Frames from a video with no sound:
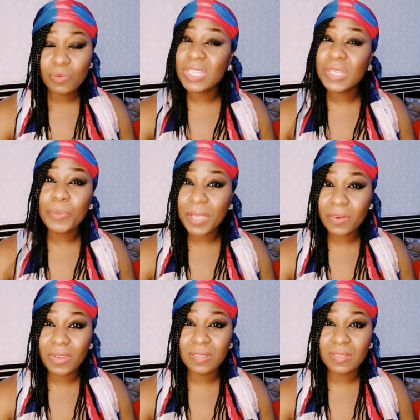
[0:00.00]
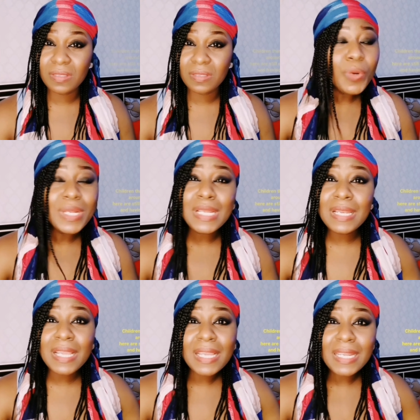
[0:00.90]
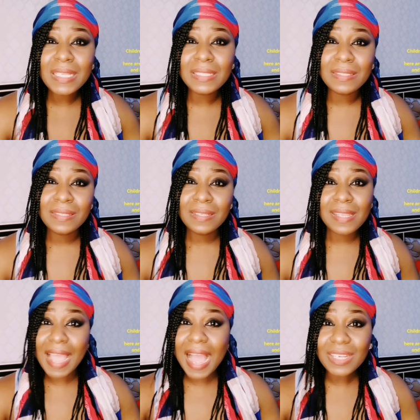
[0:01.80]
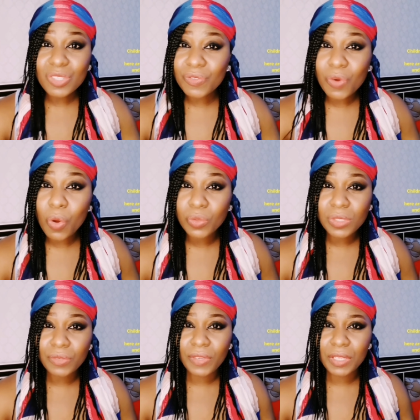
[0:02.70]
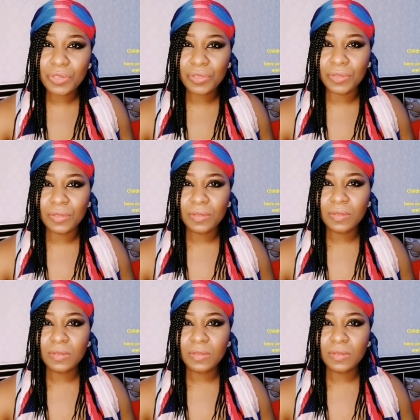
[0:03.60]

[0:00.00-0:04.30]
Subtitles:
with their parents, already learning the art of cultivation,